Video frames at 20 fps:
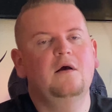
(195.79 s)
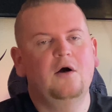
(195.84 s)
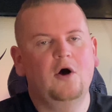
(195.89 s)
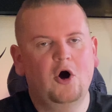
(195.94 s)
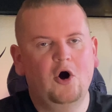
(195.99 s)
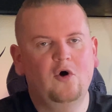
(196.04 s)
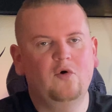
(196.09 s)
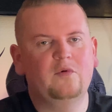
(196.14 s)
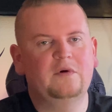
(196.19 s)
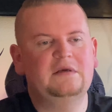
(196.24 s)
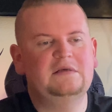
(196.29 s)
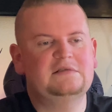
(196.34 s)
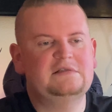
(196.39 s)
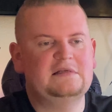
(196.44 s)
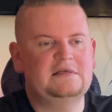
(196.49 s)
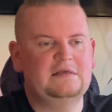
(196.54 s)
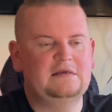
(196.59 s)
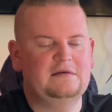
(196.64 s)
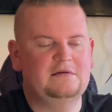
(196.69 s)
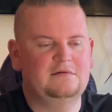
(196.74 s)
always
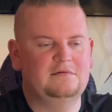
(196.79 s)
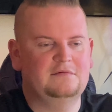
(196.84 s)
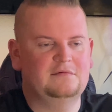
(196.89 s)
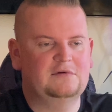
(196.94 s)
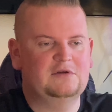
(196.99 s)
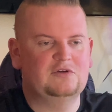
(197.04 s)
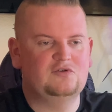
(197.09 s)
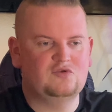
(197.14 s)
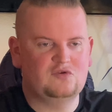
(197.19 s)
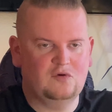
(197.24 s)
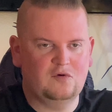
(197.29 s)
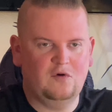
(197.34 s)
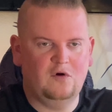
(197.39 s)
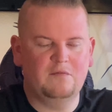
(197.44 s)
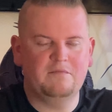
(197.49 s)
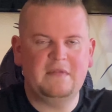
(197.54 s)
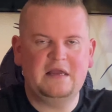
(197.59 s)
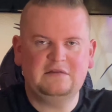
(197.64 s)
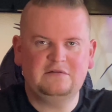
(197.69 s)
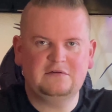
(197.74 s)
in control
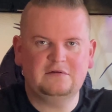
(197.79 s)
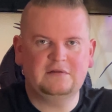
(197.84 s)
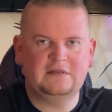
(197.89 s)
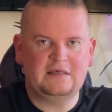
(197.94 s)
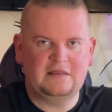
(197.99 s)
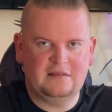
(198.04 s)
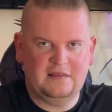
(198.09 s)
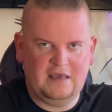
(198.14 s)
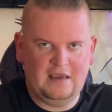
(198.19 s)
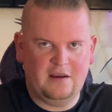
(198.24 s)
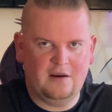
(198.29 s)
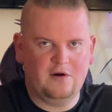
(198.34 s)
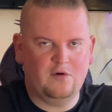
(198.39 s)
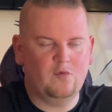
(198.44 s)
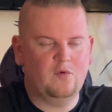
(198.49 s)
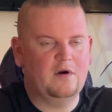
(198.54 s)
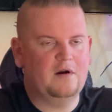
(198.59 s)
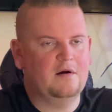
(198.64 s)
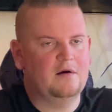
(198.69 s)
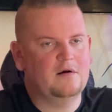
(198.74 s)
mentally there,
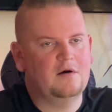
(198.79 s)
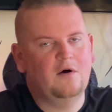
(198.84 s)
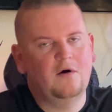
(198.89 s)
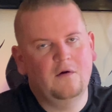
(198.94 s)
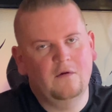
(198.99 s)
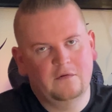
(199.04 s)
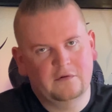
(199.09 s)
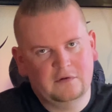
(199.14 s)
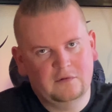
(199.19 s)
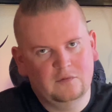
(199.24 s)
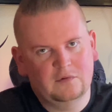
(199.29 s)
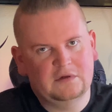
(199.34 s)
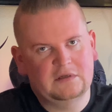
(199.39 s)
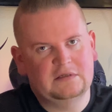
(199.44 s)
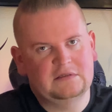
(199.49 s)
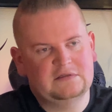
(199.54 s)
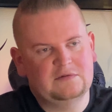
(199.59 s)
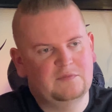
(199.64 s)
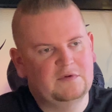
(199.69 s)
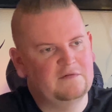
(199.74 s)
where Hulk
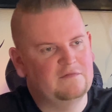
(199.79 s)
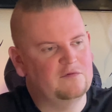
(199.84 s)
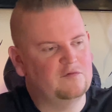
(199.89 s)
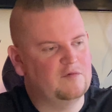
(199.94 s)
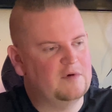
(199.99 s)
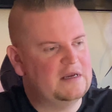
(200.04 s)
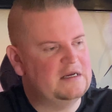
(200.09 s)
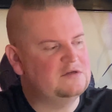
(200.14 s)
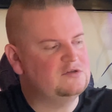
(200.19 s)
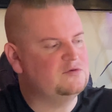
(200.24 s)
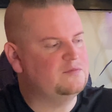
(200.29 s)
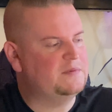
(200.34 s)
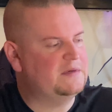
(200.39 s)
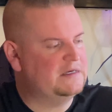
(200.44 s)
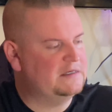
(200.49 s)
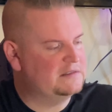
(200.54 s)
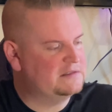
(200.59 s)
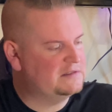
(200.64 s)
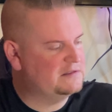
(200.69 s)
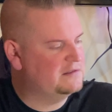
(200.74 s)
was a bit of a rage
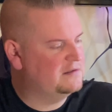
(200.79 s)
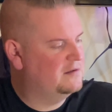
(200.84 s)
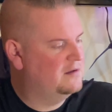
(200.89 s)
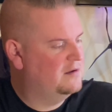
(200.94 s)
beast.